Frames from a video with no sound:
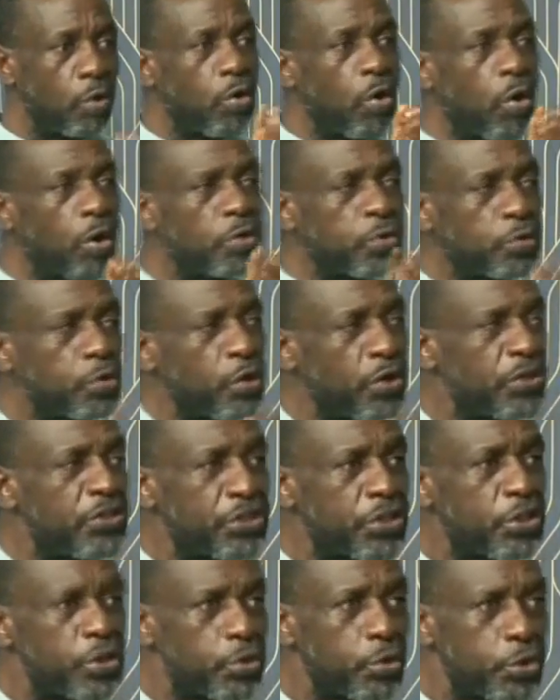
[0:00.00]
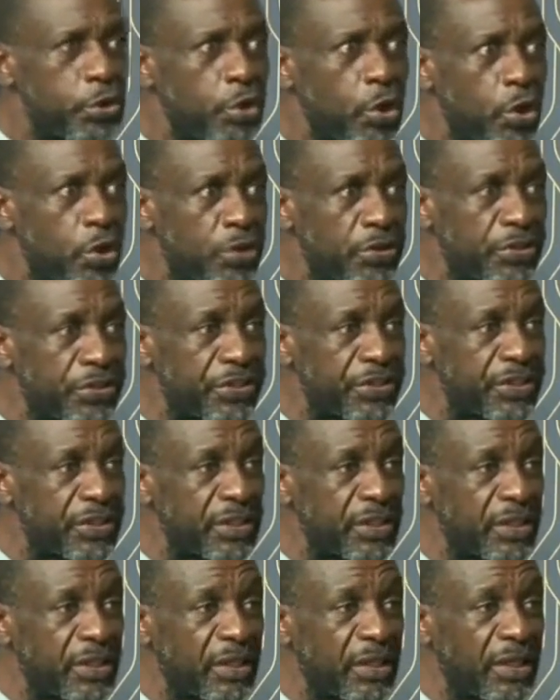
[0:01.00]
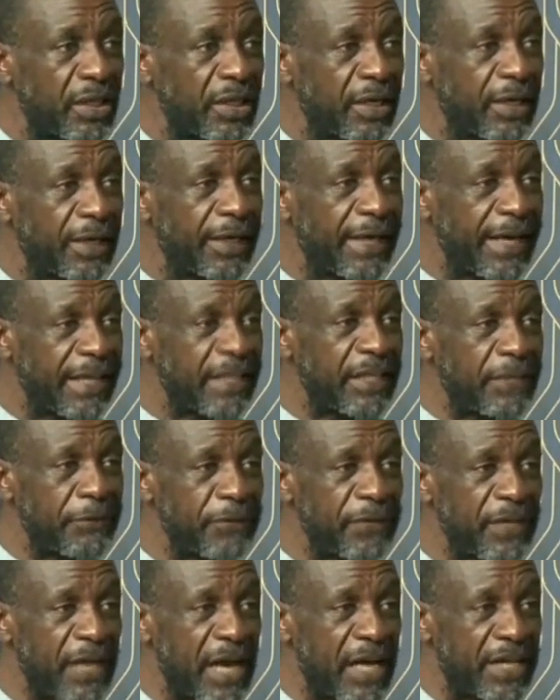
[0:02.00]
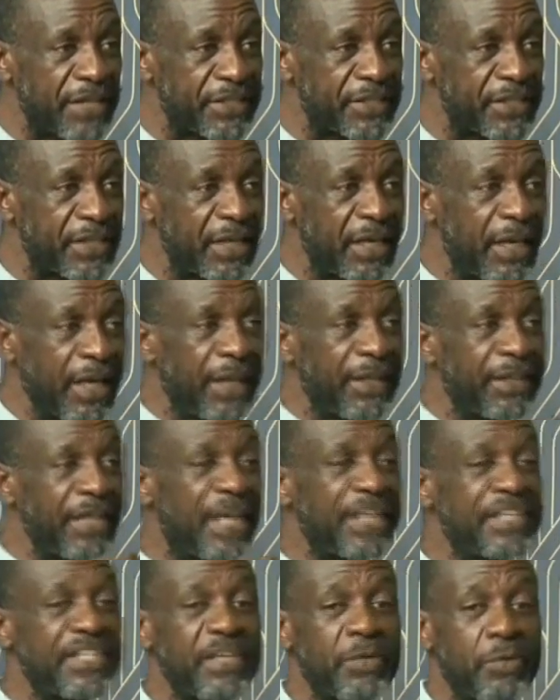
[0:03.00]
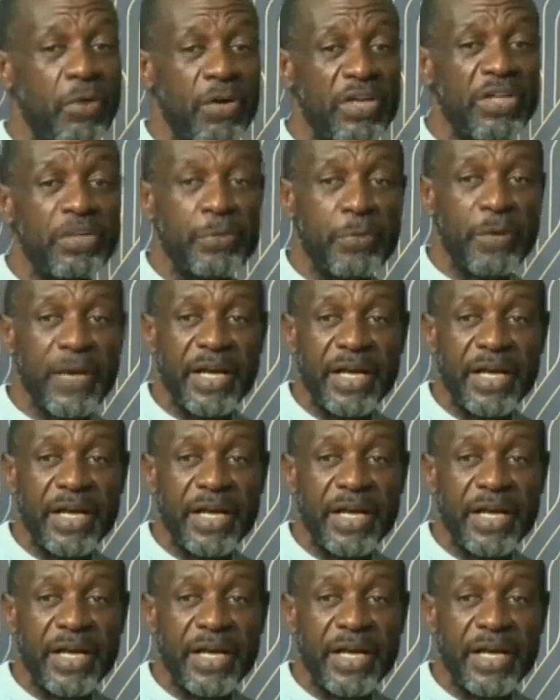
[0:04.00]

Go to your institutions, get the figures. That's the only way.